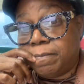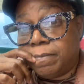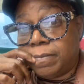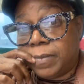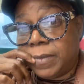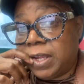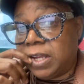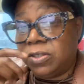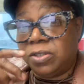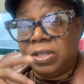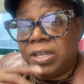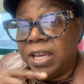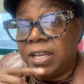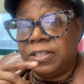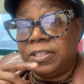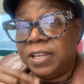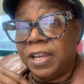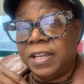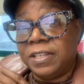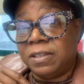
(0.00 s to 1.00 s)
Because you can't
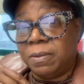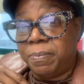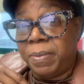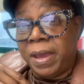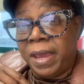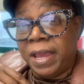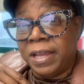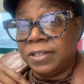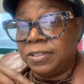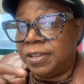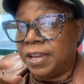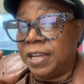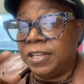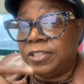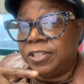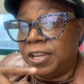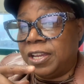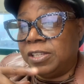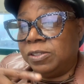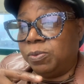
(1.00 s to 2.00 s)
change the past. You can't
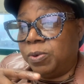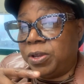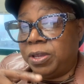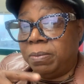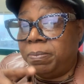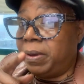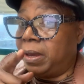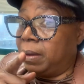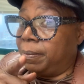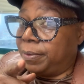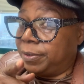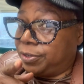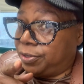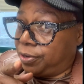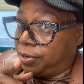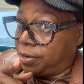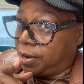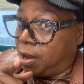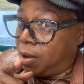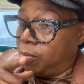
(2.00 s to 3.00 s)
change where you've been, but you
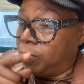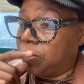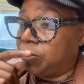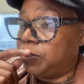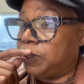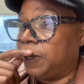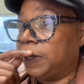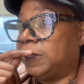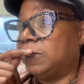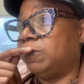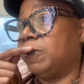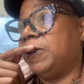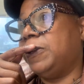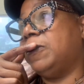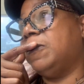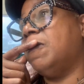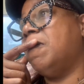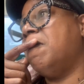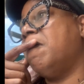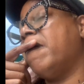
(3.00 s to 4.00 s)
can always change where you're
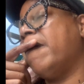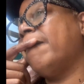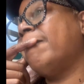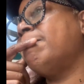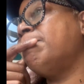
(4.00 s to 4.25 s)
going.